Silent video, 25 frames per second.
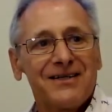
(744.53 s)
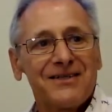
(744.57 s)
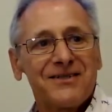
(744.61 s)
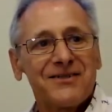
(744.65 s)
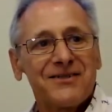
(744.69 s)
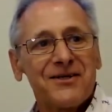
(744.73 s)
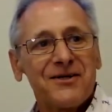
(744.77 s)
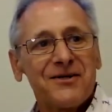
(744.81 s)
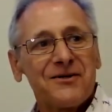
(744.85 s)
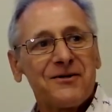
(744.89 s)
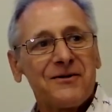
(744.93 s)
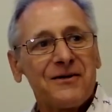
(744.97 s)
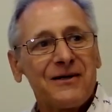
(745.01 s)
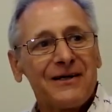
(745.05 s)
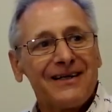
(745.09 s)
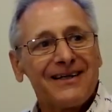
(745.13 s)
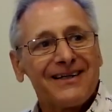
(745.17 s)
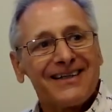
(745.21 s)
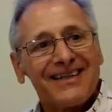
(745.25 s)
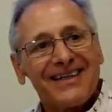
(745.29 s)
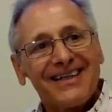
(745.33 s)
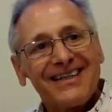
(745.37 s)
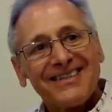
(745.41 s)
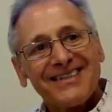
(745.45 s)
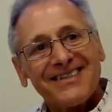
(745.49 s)
So
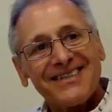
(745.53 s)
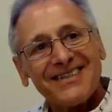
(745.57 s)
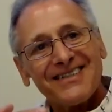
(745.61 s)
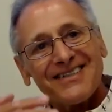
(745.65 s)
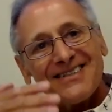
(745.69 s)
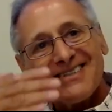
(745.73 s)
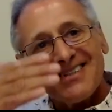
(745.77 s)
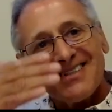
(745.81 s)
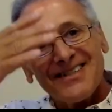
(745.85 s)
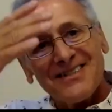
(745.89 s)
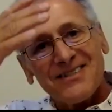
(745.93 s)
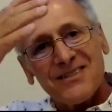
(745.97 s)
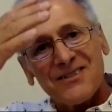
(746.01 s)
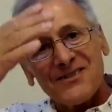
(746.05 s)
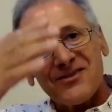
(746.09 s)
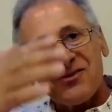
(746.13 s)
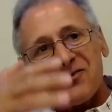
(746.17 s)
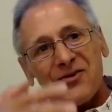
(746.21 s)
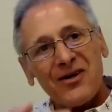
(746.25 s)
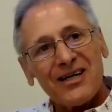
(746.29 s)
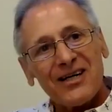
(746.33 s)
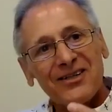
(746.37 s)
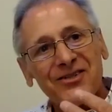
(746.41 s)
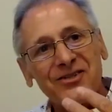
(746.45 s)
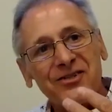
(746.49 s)
it's a it's a
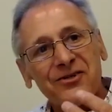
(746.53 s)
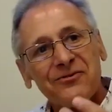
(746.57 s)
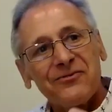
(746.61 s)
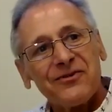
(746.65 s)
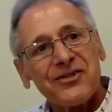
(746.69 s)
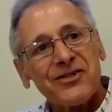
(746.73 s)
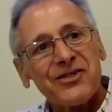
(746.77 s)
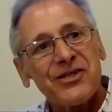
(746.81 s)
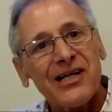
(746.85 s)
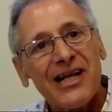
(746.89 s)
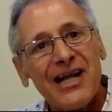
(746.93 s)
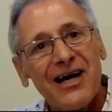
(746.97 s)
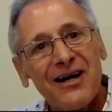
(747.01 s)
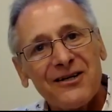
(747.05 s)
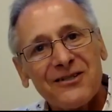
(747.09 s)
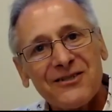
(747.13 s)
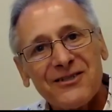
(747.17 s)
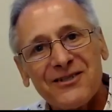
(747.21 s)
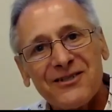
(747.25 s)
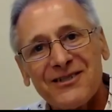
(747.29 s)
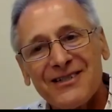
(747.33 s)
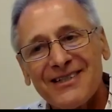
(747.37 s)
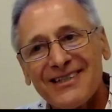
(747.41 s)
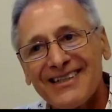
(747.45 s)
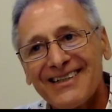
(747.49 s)
structure which
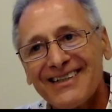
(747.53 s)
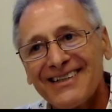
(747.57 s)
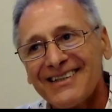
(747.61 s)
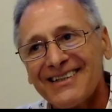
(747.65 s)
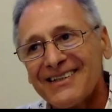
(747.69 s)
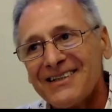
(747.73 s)
allows